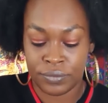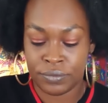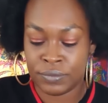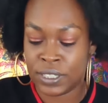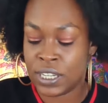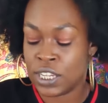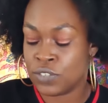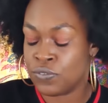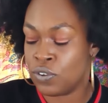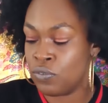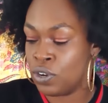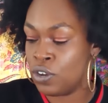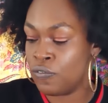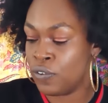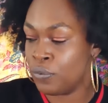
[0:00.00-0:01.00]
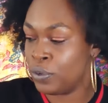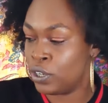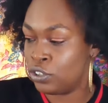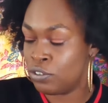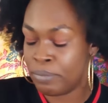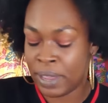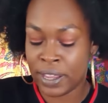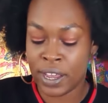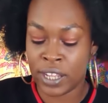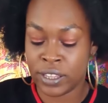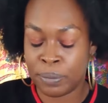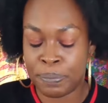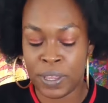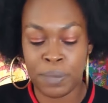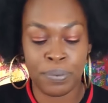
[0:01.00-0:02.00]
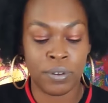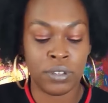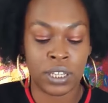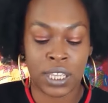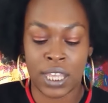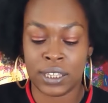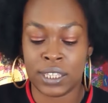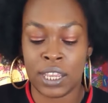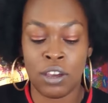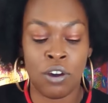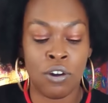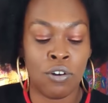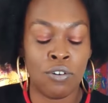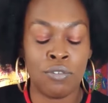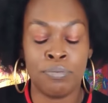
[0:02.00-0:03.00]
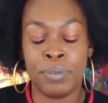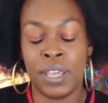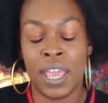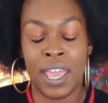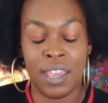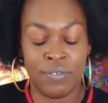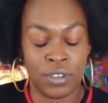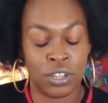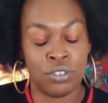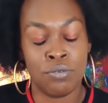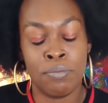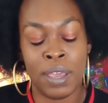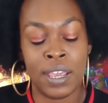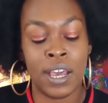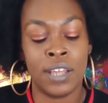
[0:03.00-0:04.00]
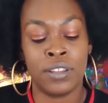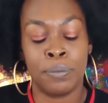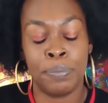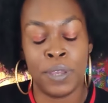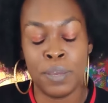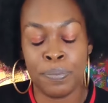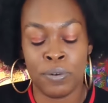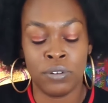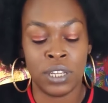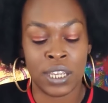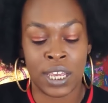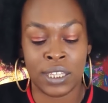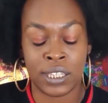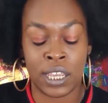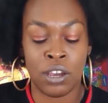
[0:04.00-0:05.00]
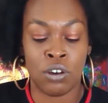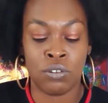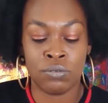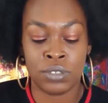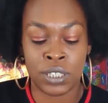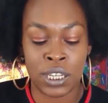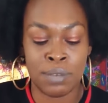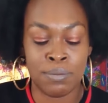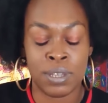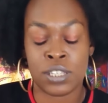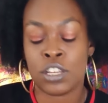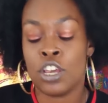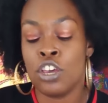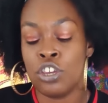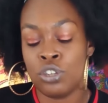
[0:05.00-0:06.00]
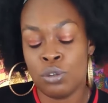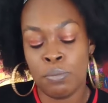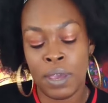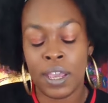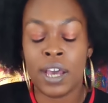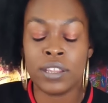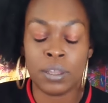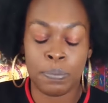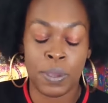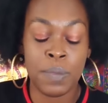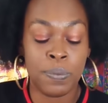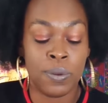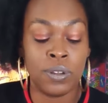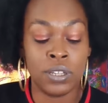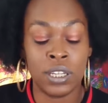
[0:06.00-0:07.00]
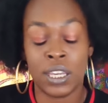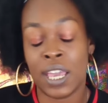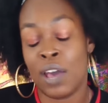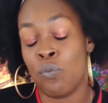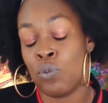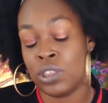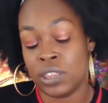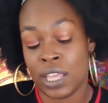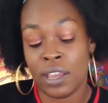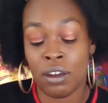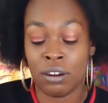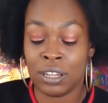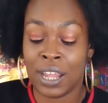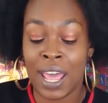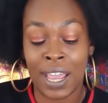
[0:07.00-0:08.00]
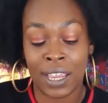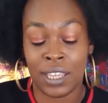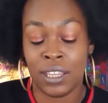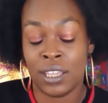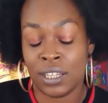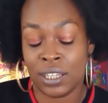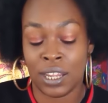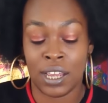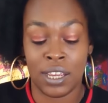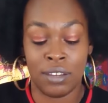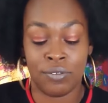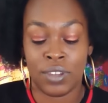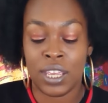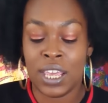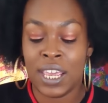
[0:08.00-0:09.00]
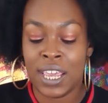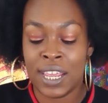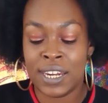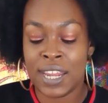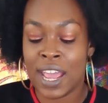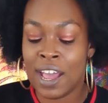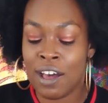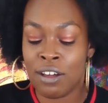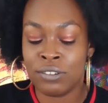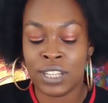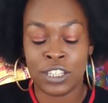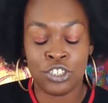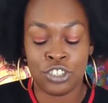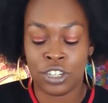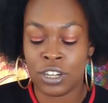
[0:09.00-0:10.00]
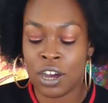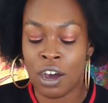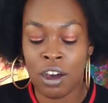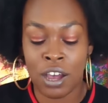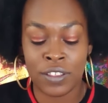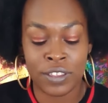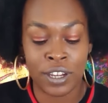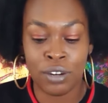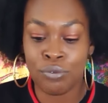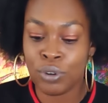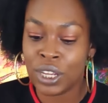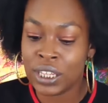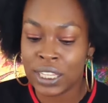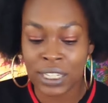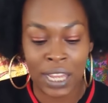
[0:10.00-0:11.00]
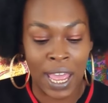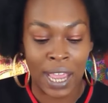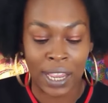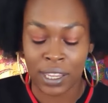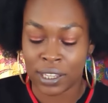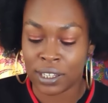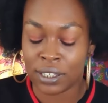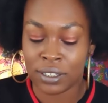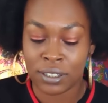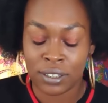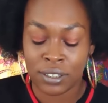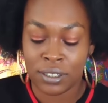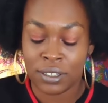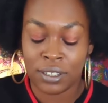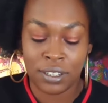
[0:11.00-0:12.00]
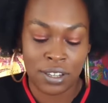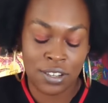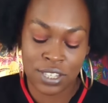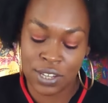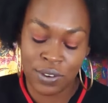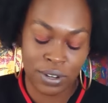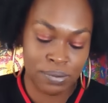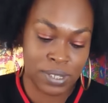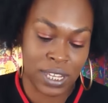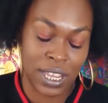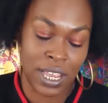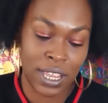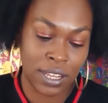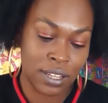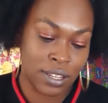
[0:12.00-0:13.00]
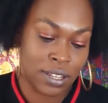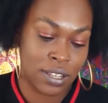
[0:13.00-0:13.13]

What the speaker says: Because for real, you make other people look at their own behavior. You make other people look at their own demons. You make other people look at what they are lacking in life. And now that you're gone, they're really lacking. You see what I'm saying?